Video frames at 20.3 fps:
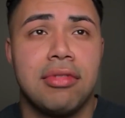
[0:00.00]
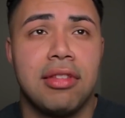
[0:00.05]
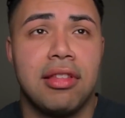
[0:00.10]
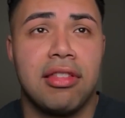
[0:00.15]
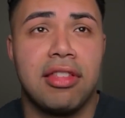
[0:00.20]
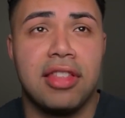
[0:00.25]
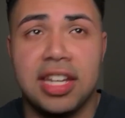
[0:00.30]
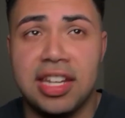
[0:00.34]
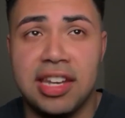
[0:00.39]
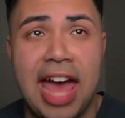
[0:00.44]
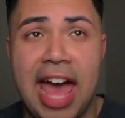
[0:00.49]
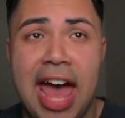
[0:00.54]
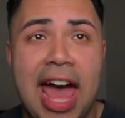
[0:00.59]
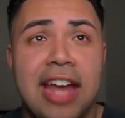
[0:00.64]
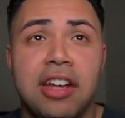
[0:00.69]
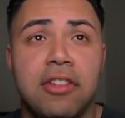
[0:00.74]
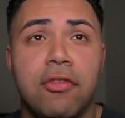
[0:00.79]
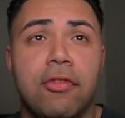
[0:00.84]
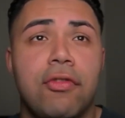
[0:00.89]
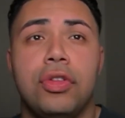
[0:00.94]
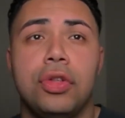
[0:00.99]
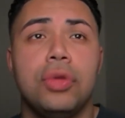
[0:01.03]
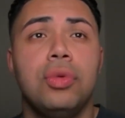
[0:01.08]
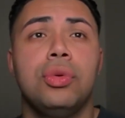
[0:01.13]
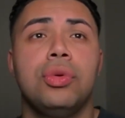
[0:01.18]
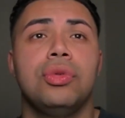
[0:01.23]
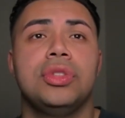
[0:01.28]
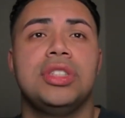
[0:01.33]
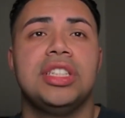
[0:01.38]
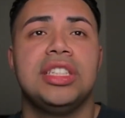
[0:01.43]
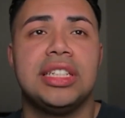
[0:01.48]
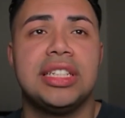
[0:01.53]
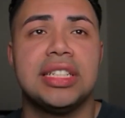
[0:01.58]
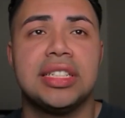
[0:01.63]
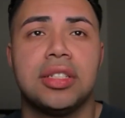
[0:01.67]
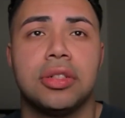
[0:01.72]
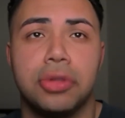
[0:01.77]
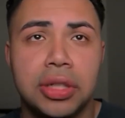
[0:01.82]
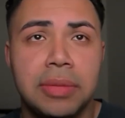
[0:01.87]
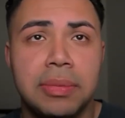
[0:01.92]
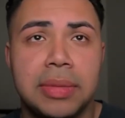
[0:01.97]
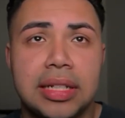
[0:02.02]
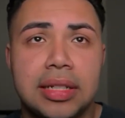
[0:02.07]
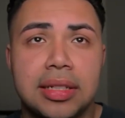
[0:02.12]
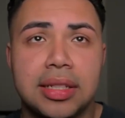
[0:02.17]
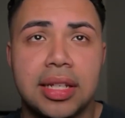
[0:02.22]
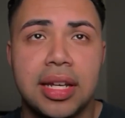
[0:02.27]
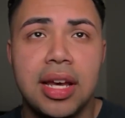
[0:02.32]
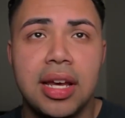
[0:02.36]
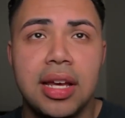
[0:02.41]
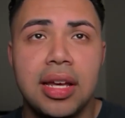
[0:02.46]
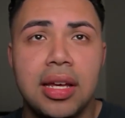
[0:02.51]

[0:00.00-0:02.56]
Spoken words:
the added fuel to the disagreement?